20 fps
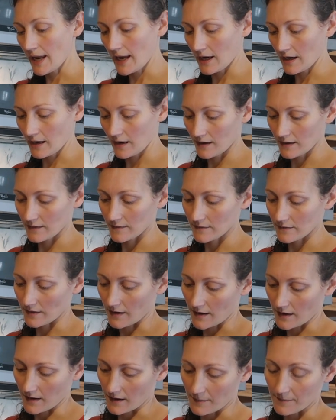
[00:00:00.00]
and
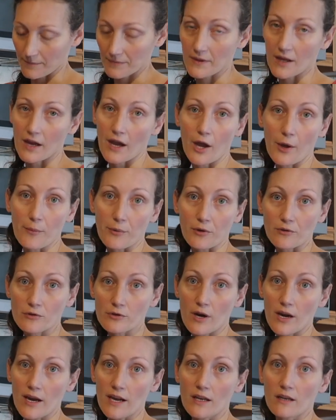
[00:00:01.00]
um, I hope you'll
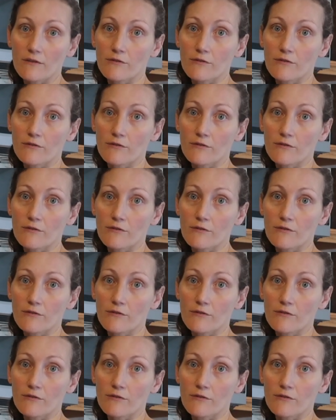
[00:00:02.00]
try it.